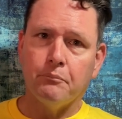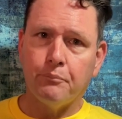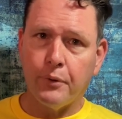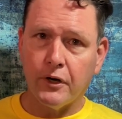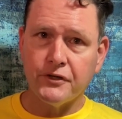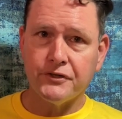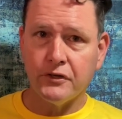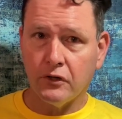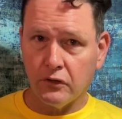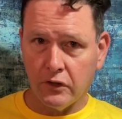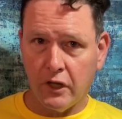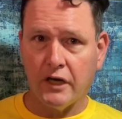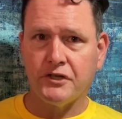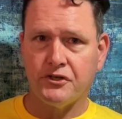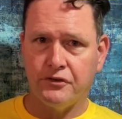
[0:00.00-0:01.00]
personal
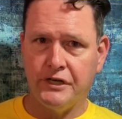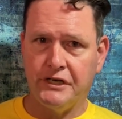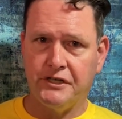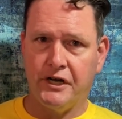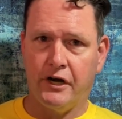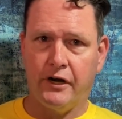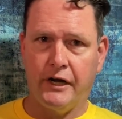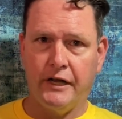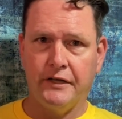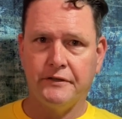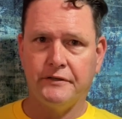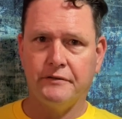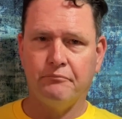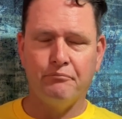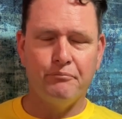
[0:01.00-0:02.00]
luxury chariots.